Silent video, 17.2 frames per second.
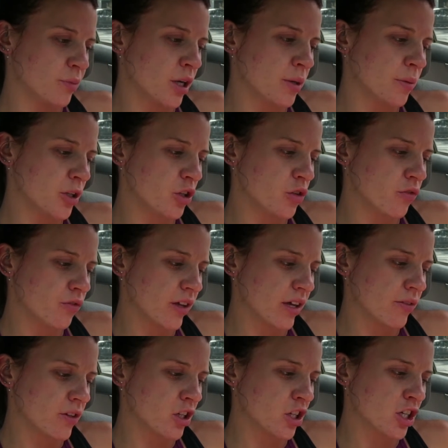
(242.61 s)
barbecue
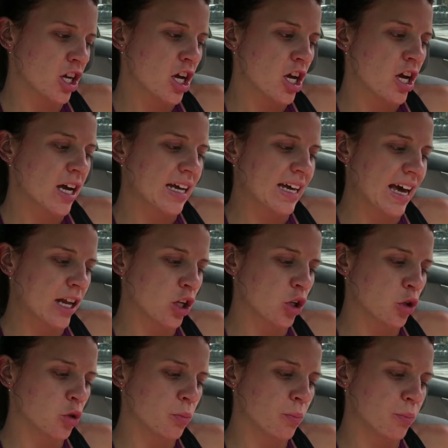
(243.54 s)
flavored
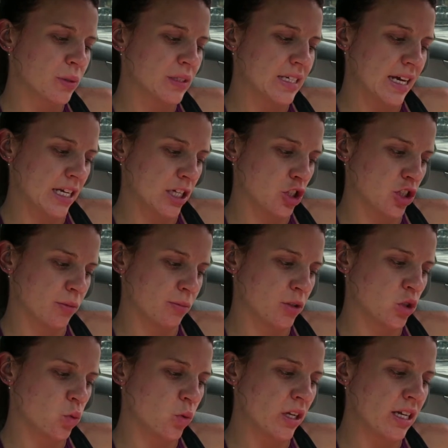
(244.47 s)
kettle potato
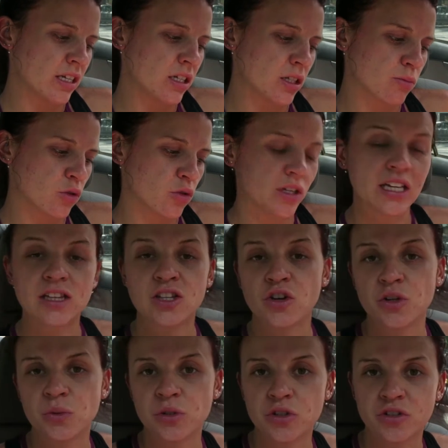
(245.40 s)
chips, sweet and smoky,
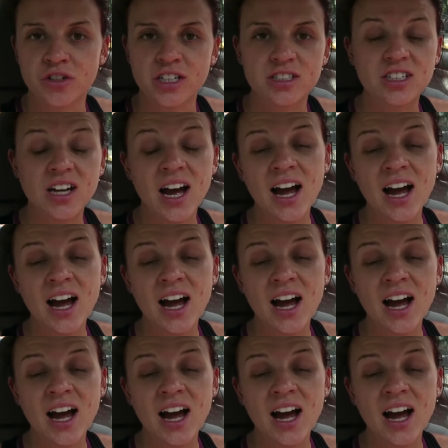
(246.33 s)
loaded with crunch.